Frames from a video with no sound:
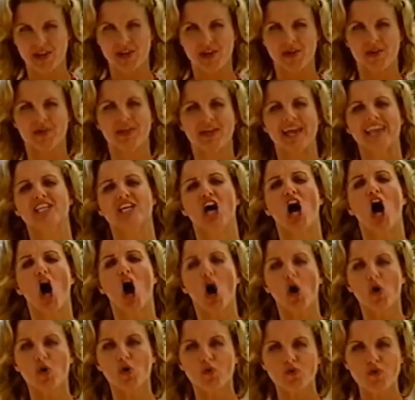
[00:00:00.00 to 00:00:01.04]
You get a
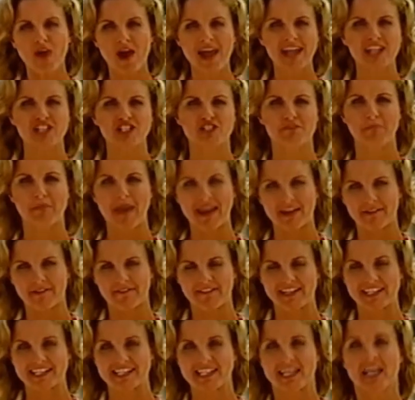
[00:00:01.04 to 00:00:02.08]
whole range of
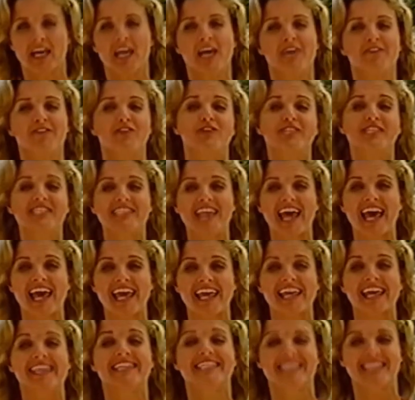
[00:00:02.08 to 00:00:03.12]
benefits if you
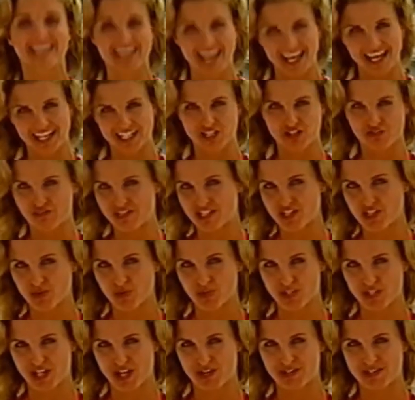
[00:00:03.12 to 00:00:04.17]
stay in selected
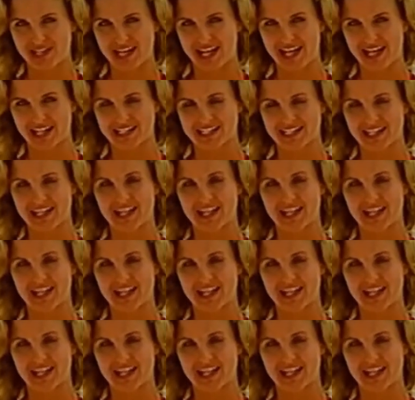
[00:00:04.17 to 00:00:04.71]
resort hotels.